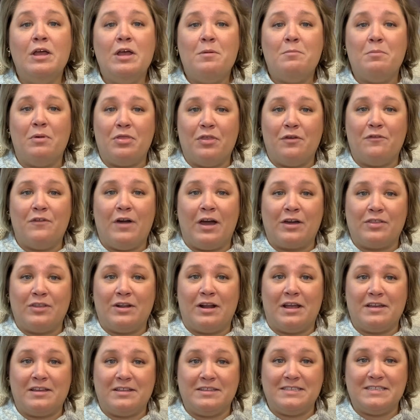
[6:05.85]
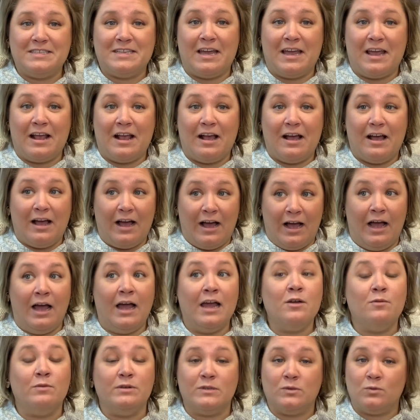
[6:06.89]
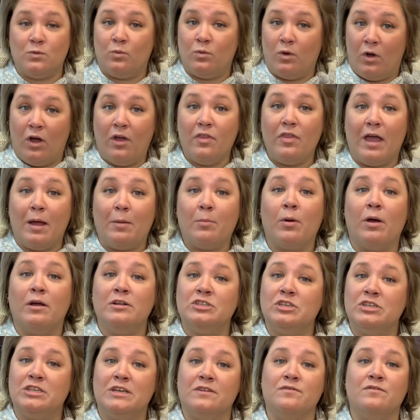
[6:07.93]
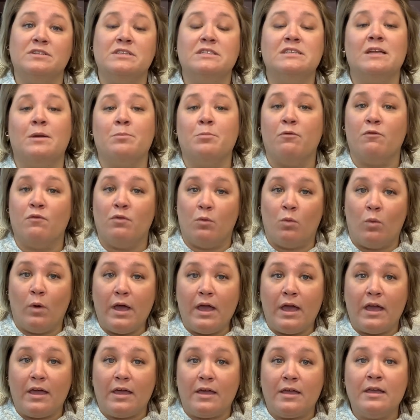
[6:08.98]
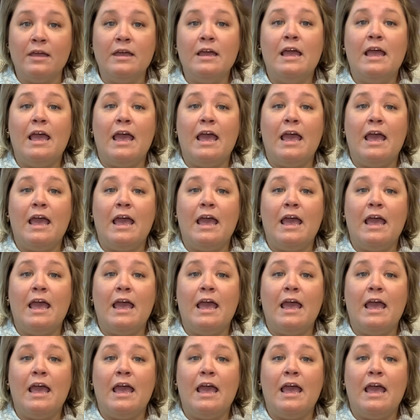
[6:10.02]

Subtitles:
but the fact that I could say I was on that project every step of the way,